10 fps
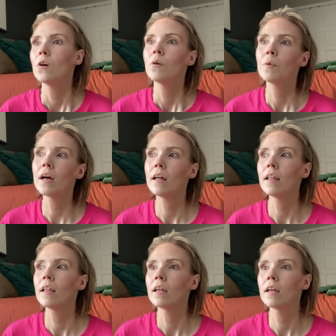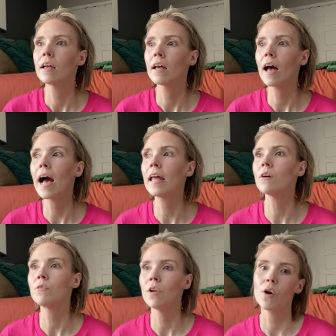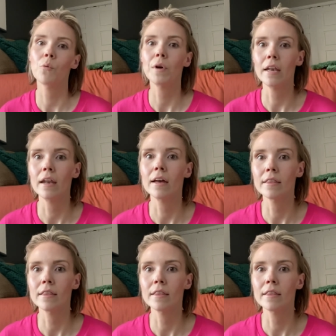well, I don't know when